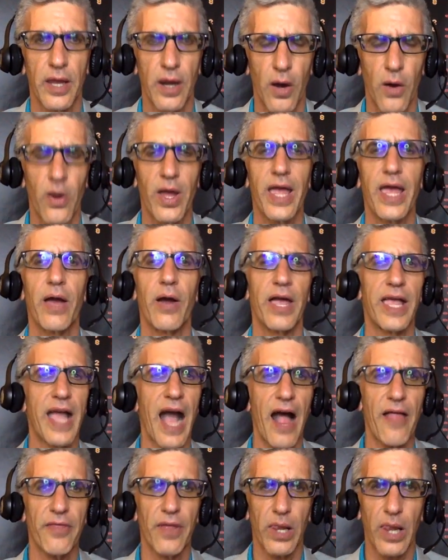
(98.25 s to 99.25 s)
You know,
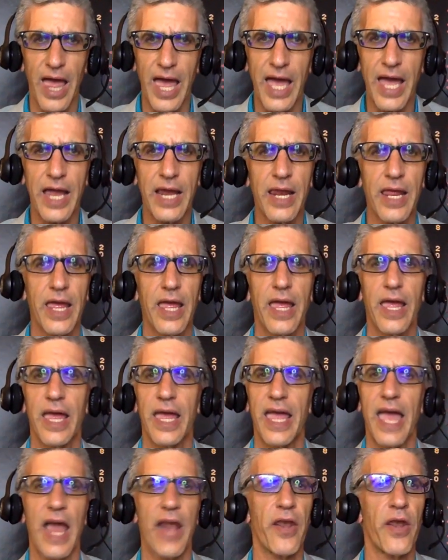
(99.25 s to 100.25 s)
he got in the lane.
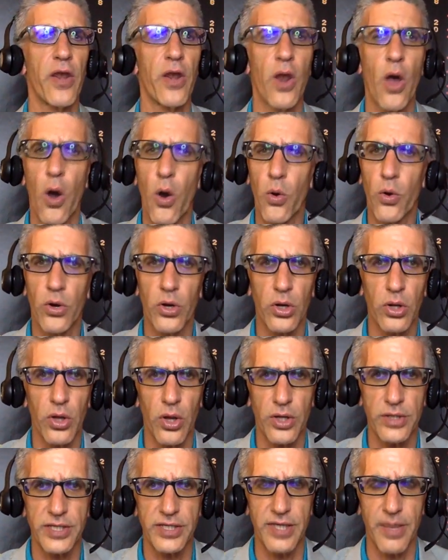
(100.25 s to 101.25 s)
He had no
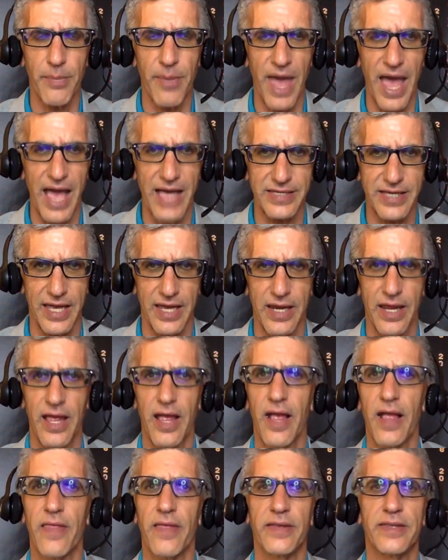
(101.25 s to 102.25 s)
good looks at the basket.